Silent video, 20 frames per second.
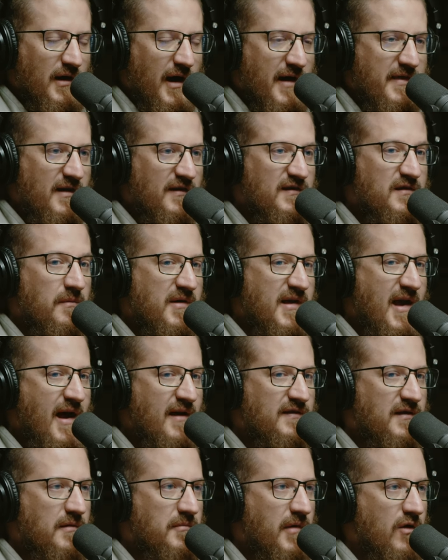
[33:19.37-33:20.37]
And then somebody
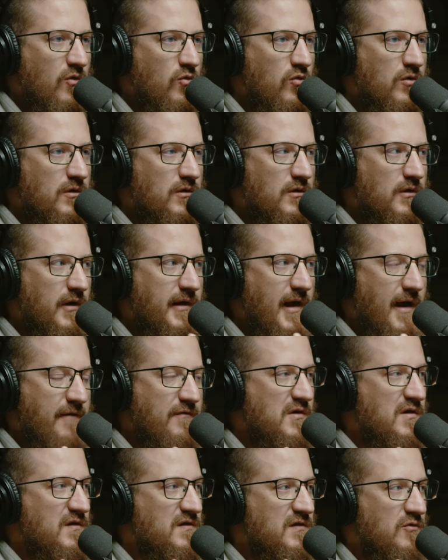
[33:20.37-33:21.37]
asks them like, well, like,
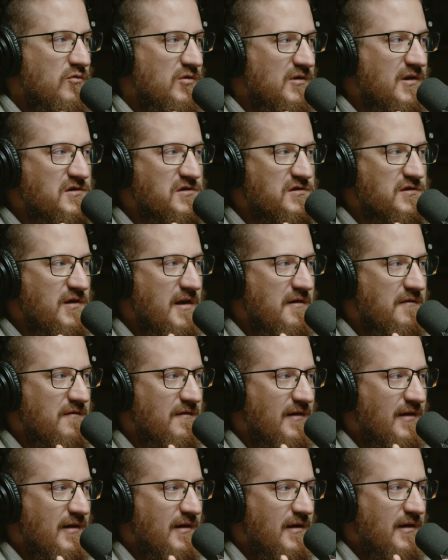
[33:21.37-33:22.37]
have you discerned religious life?
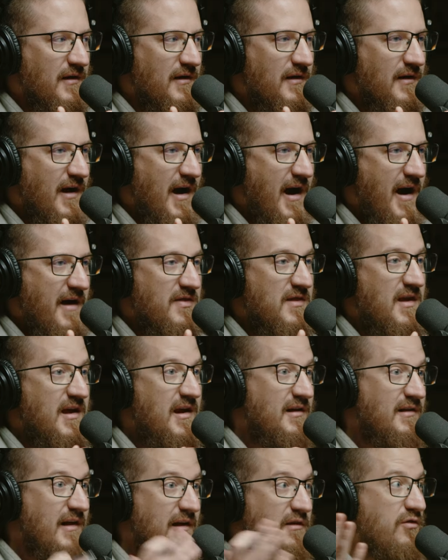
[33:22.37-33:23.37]
And then
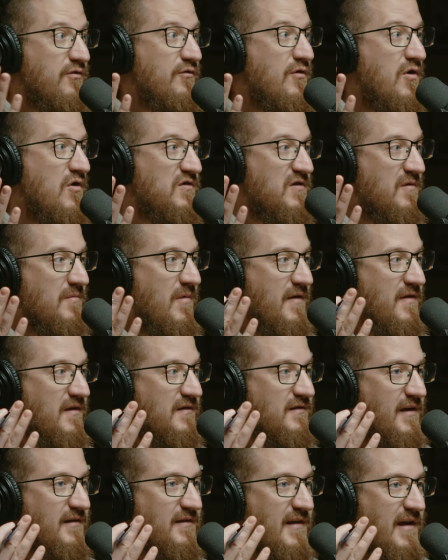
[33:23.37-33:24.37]
it like throws them on
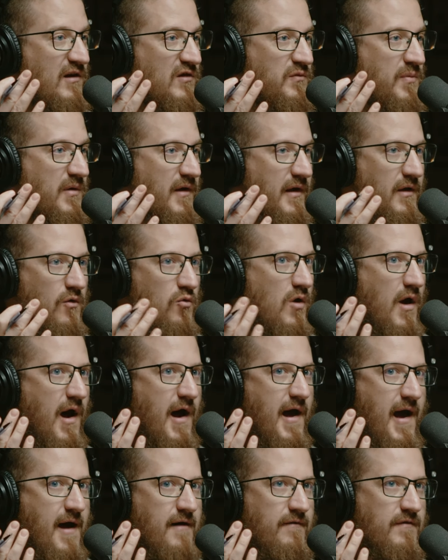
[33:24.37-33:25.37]
this like tailspin, like, well, I
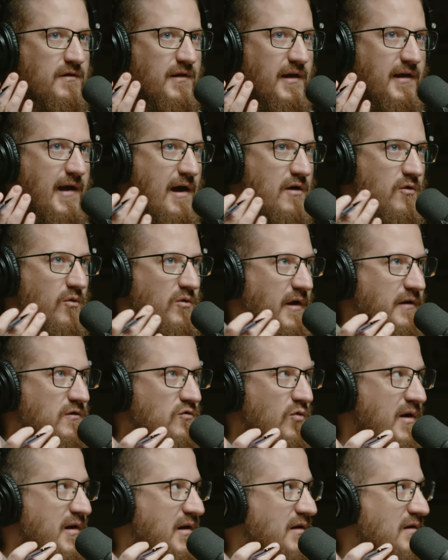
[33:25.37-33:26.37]
haven't. Like, how do, like,
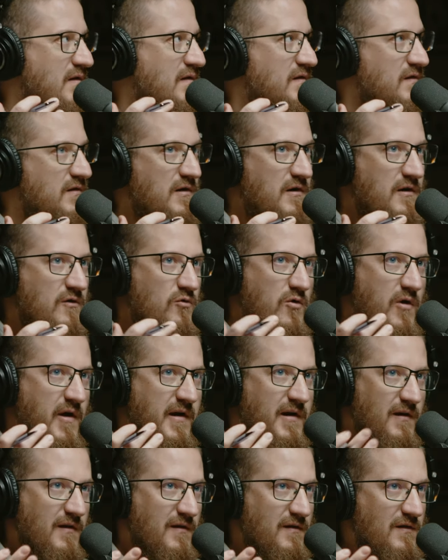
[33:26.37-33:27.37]
do I need to discern it? What do I
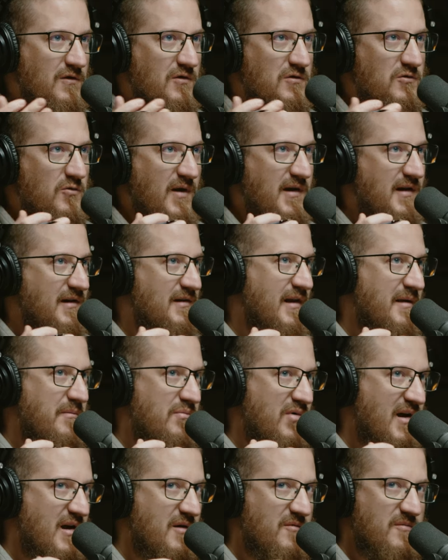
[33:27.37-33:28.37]
need to do? Do I need to like
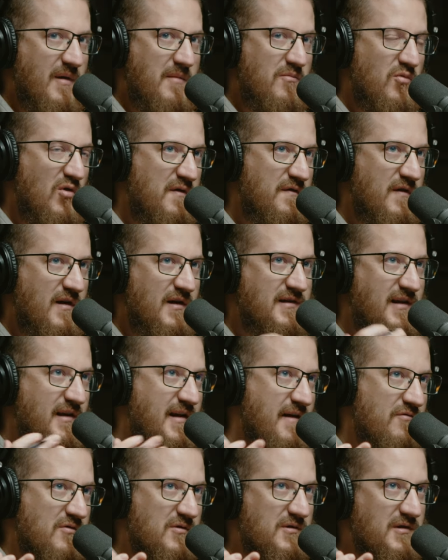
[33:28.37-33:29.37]
break up with my boyfriend? Cause I
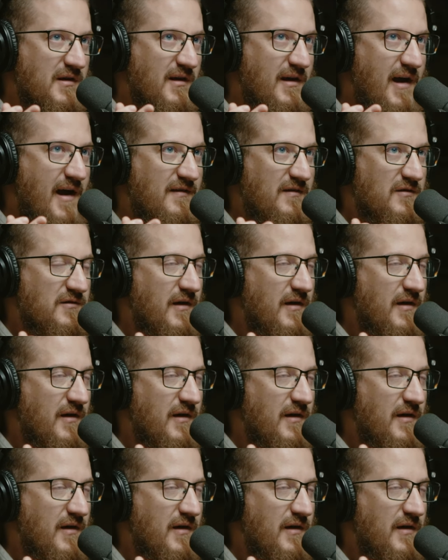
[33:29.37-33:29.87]
never really asked.